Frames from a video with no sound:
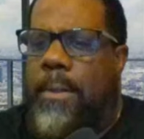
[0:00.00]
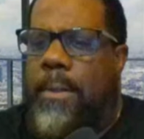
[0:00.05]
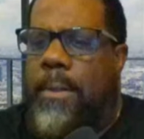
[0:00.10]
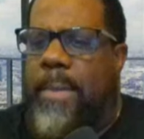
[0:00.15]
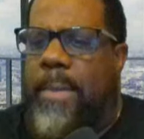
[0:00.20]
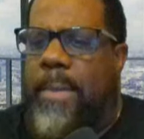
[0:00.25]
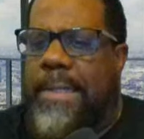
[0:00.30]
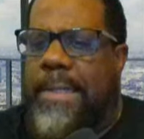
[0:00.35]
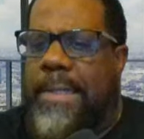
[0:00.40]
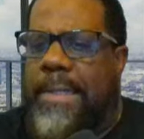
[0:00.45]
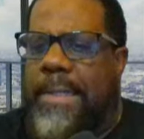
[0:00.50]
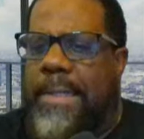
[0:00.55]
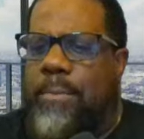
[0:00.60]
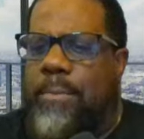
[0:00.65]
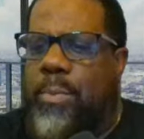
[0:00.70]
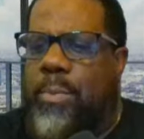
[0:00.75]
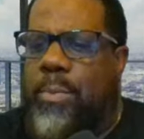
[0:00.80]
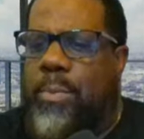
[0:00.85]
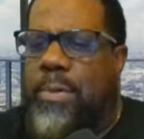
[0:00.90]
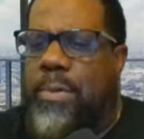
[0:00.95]
Manta
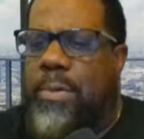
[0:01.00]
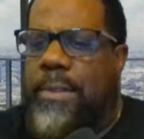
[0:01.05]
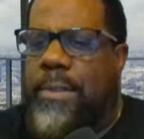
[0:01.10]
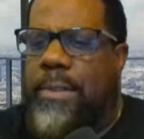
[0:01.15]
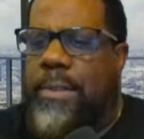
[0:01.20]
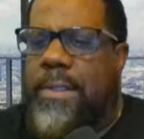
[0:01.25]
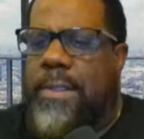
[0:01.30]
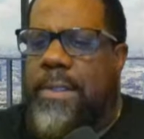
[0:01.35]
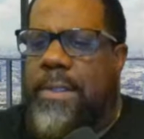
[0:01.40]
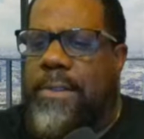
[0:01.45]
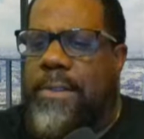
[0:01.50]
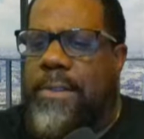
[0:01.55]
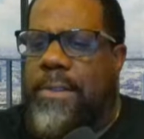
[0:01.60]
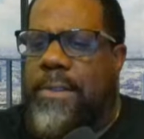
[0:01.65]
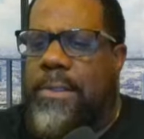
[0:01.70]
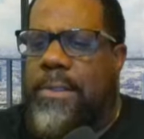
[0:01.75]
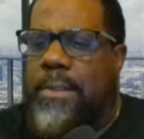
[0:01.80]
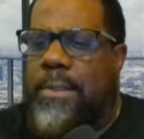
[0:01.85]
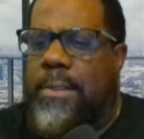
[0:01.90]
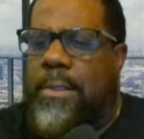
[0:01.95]
one point
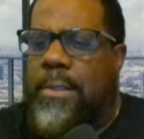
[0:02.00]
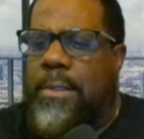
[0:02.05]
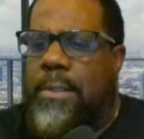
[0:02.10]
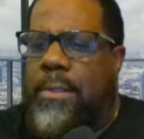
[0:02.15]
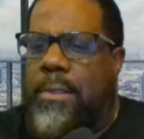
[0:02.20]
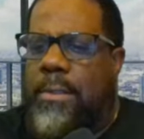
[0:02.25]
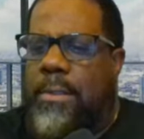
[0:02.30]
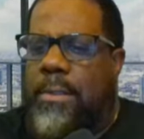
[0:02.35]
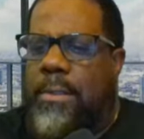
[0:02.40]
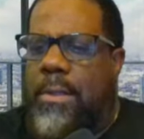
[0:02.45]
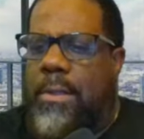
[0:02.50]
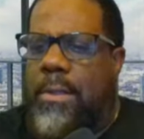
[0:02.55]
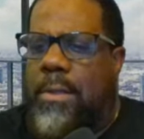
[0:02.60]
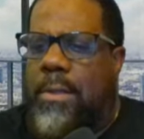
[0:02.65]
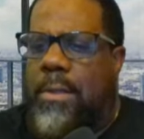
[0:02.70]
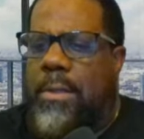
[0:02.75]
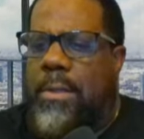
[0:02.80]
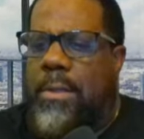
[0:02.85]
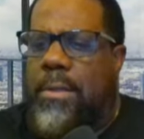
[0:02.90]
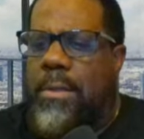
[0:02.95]
six.
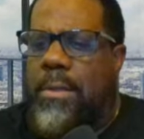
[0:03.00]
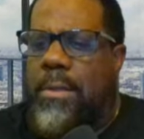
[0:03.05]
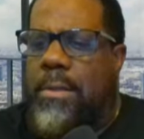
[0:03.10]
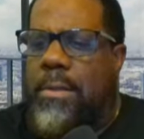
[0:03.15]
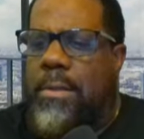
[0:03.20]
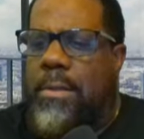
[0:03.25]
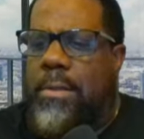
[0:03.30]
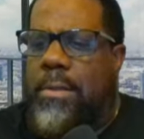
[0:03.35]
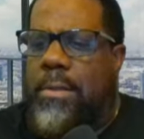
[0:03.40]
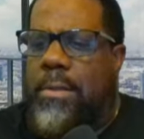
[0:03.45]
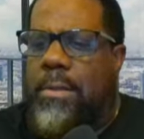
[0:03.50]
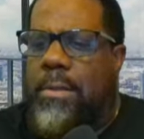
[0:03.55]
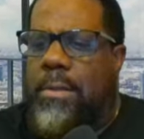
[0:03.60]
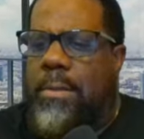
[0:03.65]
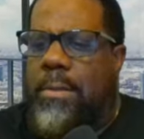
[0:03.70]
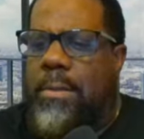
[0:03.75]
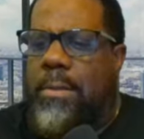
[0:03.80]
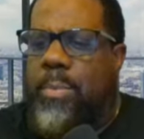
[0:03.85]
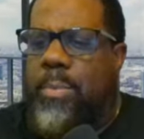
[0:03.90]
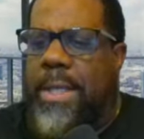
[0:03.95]
Uh,
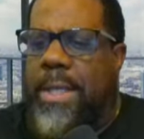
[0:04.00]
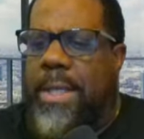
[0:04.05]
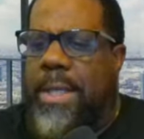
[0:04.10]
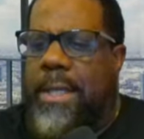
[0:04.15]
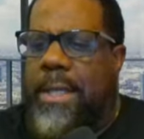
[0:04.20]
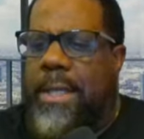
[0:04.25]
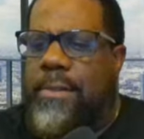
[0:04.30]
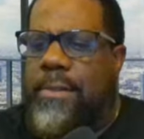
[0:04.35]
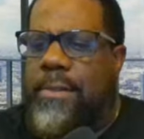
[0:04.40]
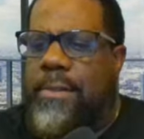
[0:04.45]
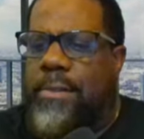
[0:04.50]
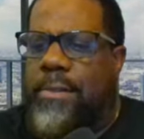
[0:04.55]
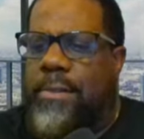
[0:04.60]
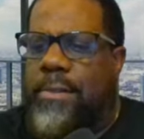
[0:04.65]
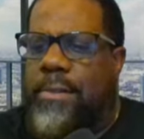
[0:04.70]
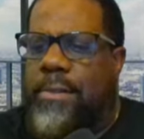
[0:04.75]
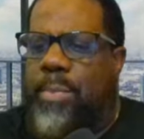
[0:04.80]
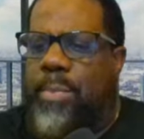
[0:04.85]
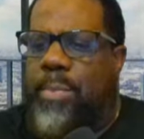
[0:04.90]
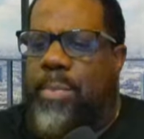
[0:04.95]
Binance
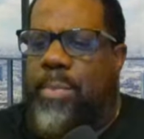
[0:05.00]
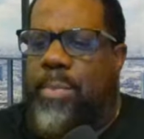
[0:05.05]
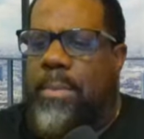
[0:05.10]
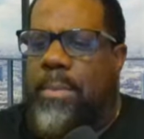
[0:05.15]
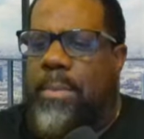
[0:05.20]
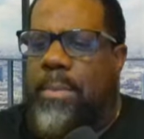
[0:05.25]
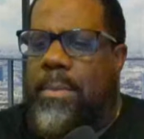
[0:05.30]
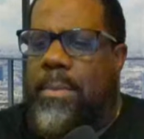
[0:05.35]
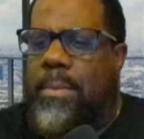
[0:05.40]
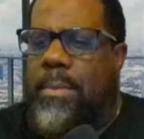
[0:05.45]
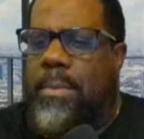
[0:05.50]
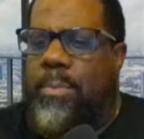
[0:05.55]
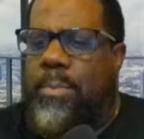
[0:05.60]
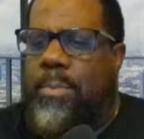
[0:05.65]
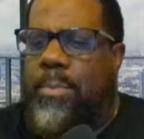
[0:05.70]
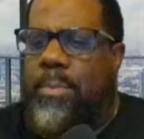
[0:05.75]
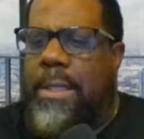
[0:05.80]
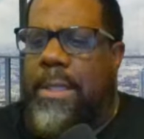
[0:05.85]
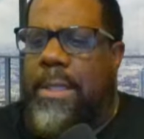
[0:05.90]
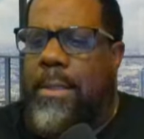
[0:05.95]
B N
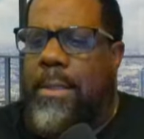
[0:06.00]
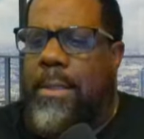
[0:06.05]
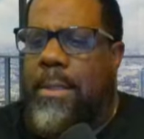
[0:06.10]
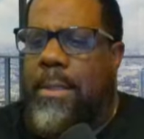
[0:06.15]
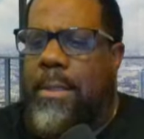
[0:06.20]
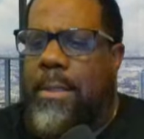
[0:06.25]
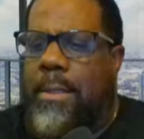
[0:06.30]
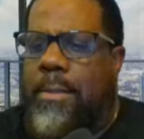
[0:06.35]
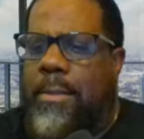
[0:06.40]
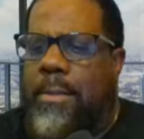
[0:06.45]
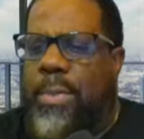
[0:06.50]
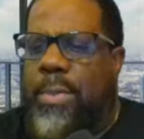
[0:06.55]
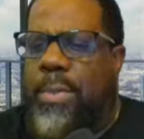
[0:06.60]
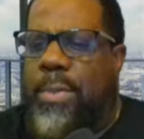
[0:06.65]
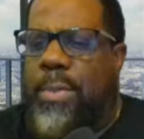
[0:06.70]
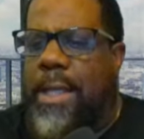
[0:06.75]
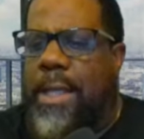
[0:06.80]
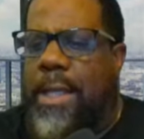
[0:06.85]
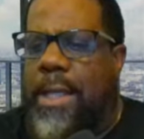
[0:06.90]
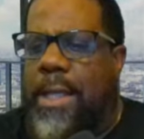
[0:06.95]
B.
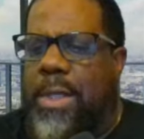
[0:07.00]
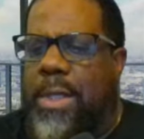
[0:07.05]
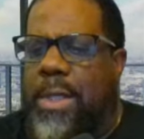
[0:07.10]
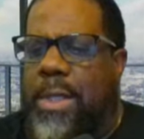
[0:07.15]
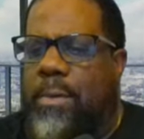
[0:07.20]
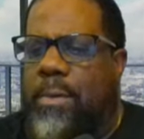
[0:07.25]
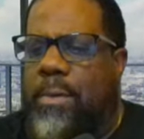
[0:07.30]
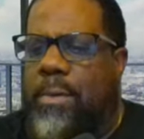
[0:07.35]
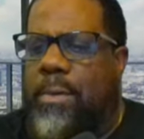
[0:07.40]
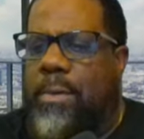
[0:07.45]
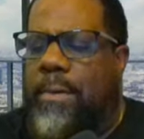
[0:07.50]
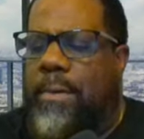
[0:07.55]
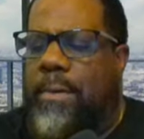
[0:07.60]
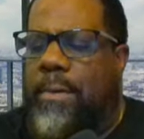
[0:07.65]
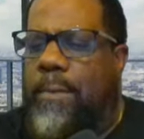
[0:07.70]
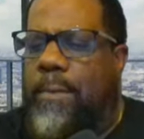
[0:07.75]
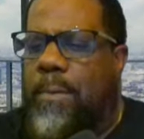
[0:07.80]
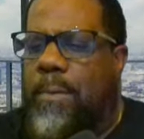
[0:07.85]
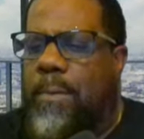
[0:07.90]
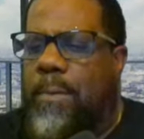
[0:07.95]
B N B three point
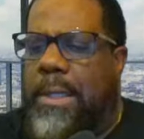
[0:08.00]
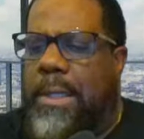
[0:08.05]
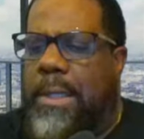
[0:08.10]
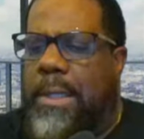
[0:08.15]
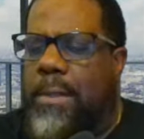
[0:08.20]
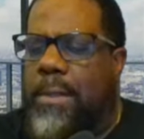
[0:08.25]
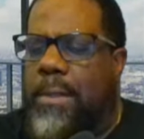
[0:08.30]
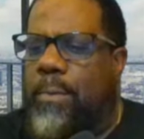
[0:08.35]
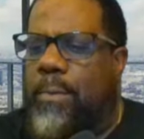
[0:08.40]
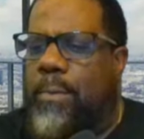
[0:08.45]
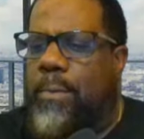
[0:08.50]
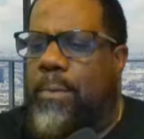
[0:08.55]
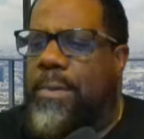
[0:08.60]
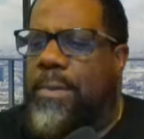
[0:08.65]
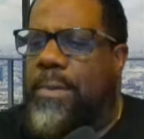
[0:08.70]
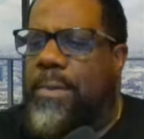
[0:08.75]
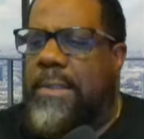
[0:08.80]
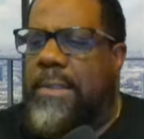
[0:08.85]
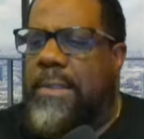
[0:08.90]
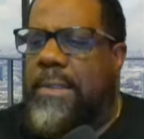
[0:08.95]
four, near three
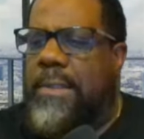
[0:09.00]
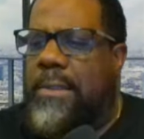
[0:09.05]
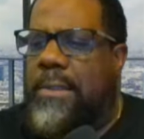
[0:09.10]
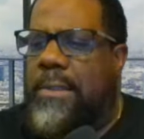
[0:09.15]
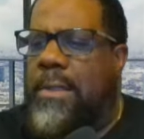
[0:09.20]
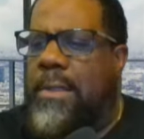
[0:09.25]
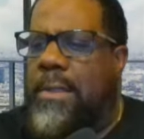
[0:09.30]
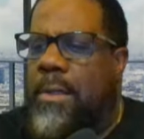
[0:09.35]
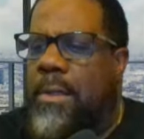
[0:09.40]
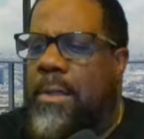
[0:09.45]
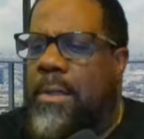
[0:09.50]
percent.